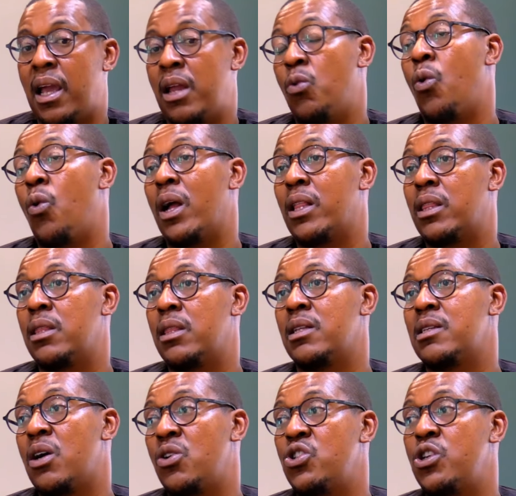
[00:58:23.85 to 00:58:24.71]
and what the
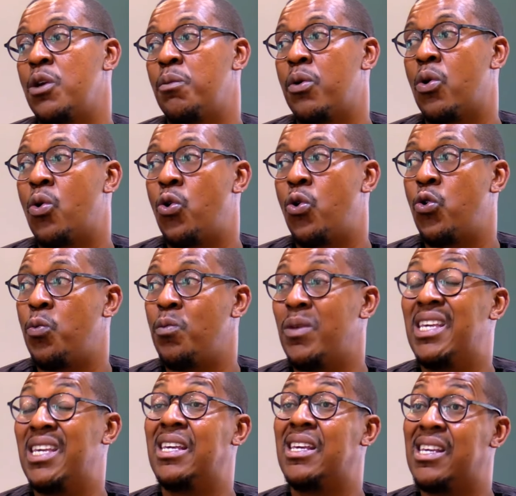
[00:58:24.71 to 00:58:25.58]
township
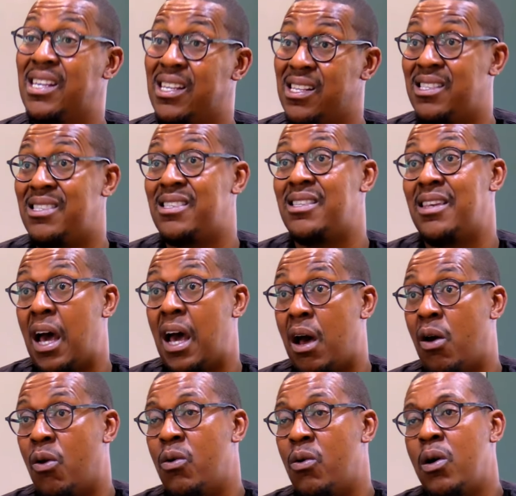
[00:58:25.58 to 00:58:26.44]
economy is
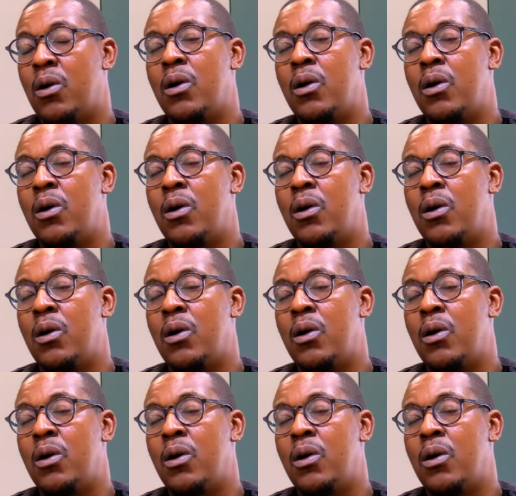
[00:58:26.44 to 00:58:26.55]
now,